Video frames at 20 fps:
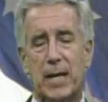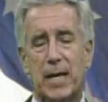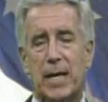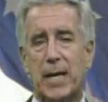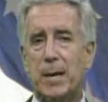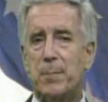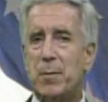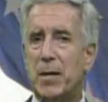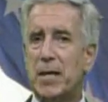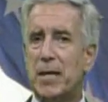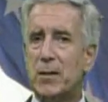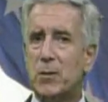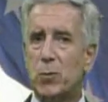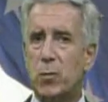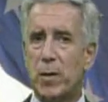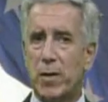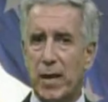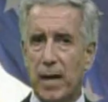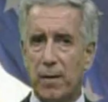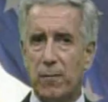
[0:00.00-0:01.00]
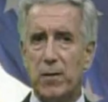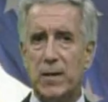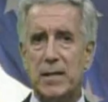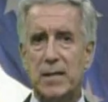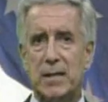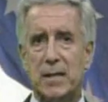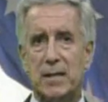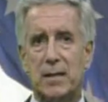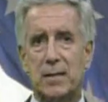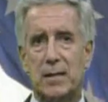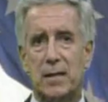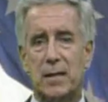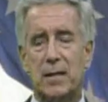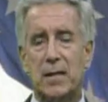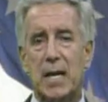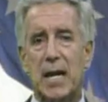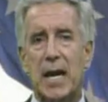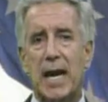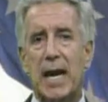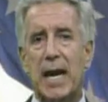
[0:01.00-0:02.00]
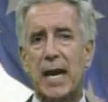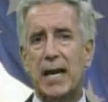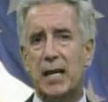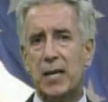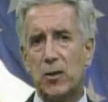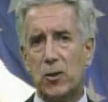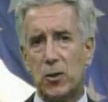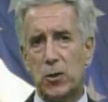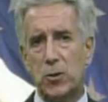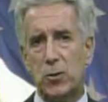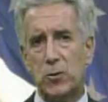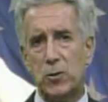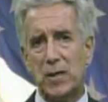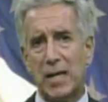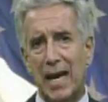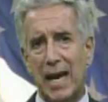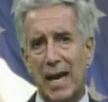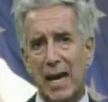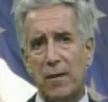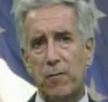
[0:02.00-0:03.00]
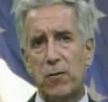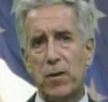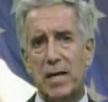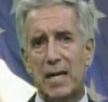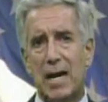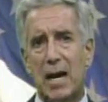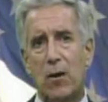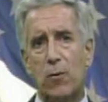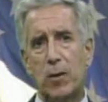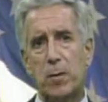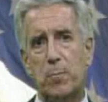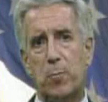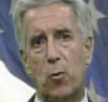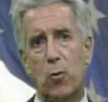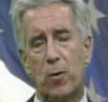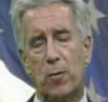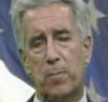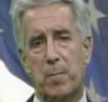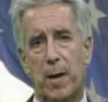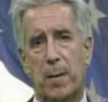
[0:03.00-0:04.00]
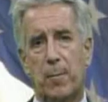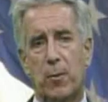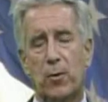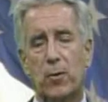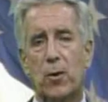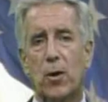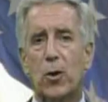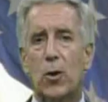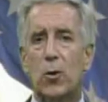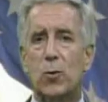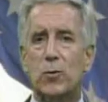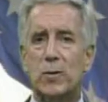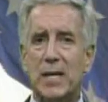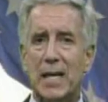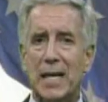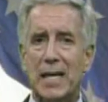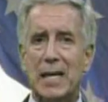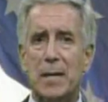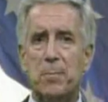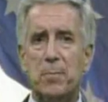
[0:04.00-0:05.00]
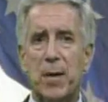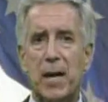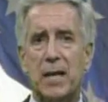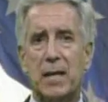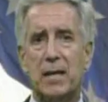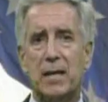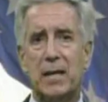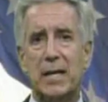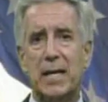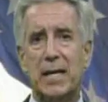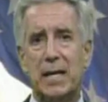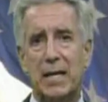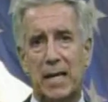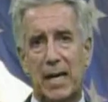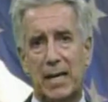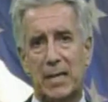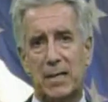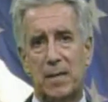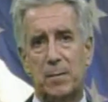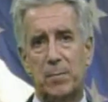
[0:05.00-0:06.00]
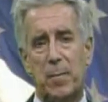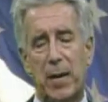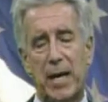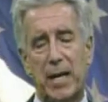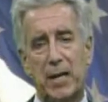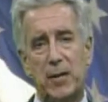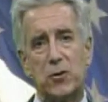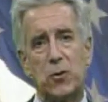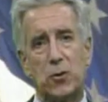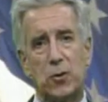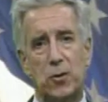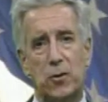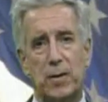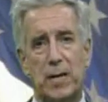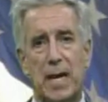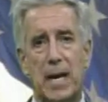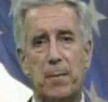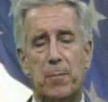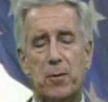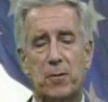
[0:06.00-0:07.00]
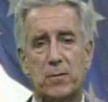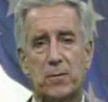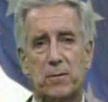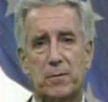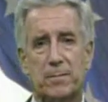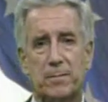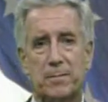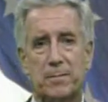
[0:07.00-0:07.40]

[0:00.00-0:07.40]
It begins with every citizen and includes every county board member who's independently elected by his or her neighbors.